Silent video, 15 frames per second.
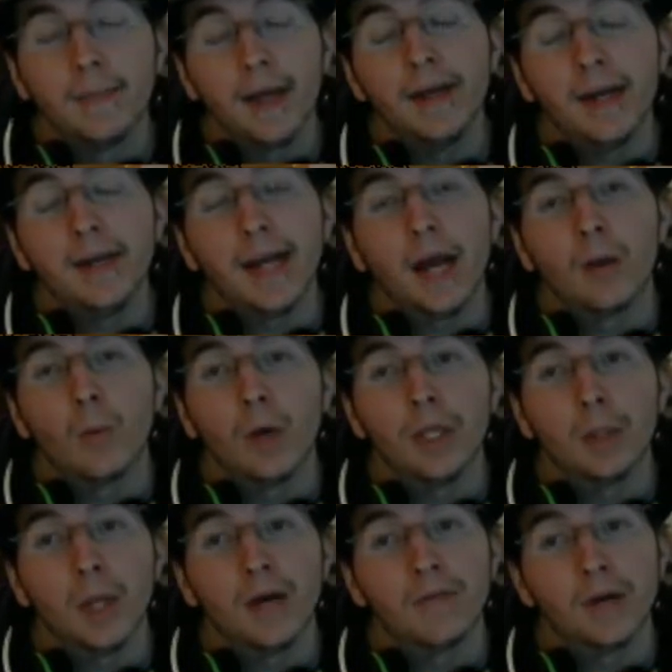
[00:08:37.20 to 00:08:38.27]
Depending
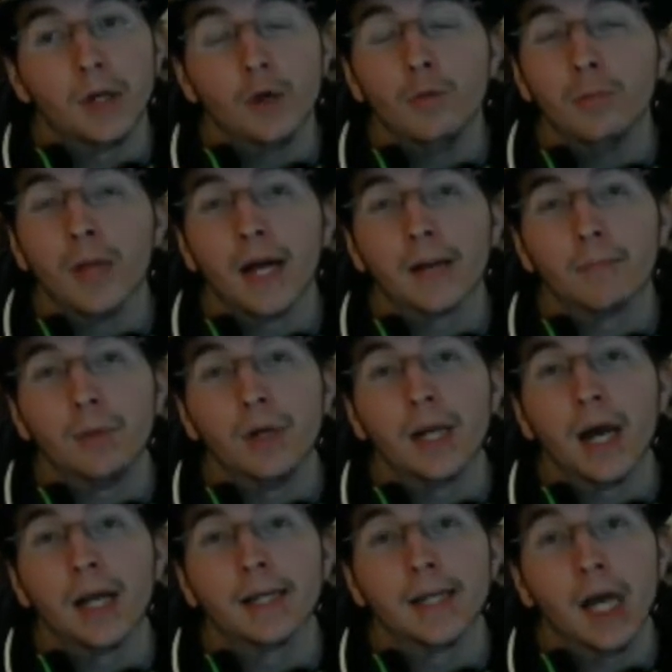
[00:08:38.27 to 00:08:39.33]
on what you have a note
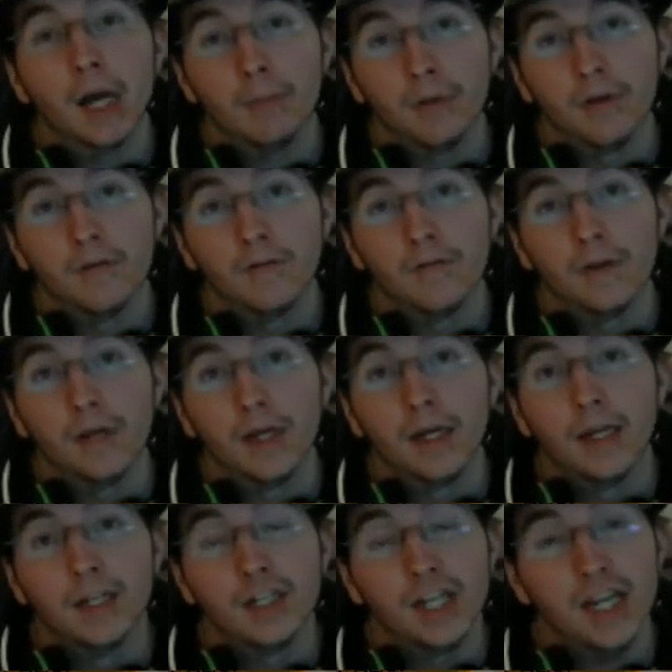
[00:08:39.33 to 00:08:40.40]
block put on top of,
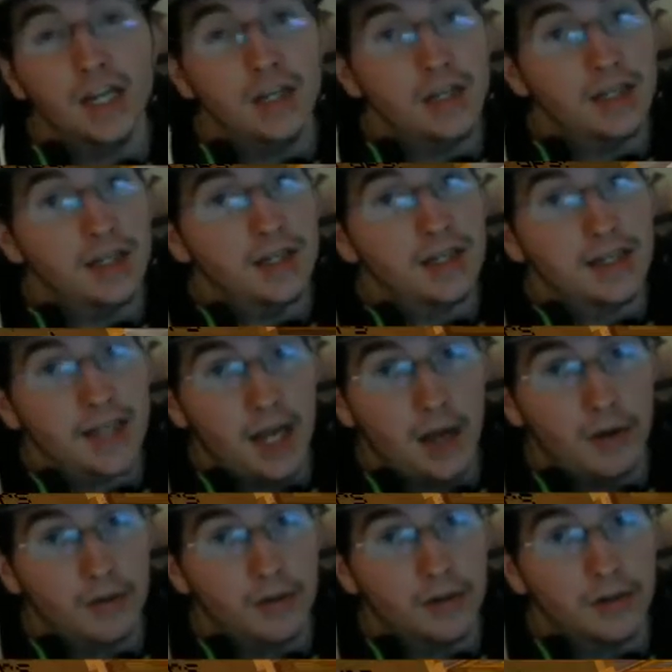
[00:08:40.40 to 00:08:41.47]
changes its
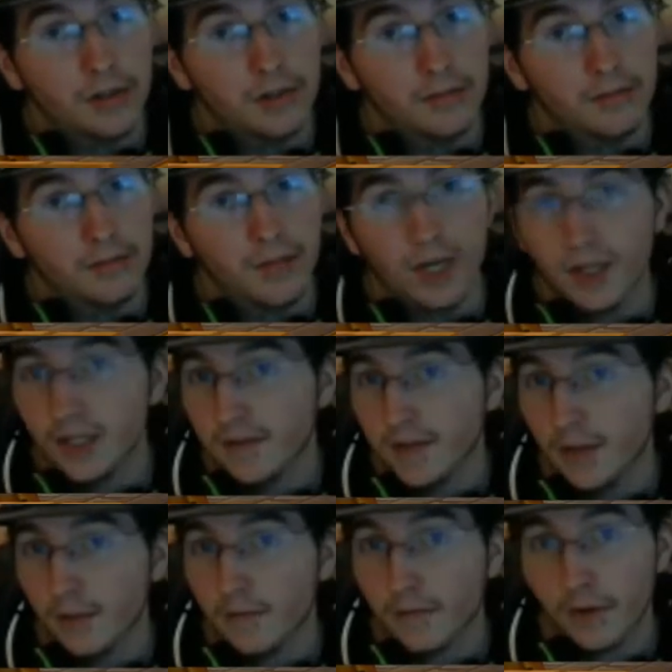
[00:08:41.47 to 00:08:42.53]
sound. But I'll
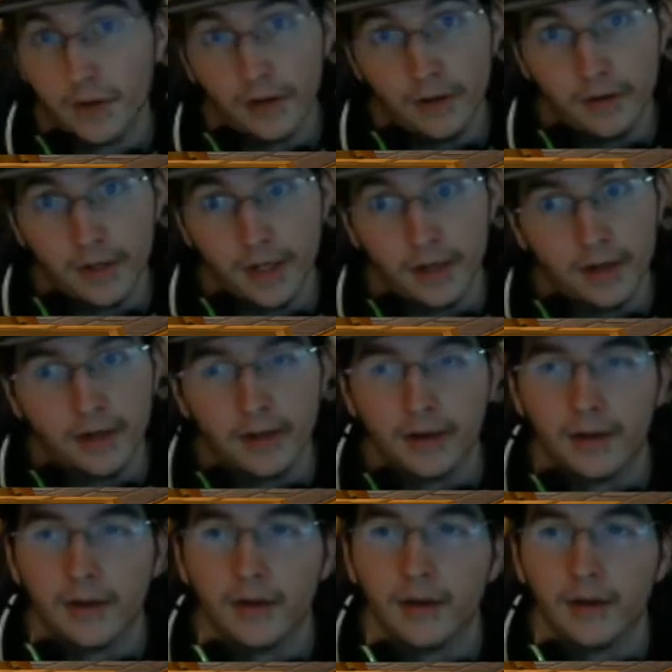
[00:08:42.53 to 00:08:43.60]
leave that one for another day.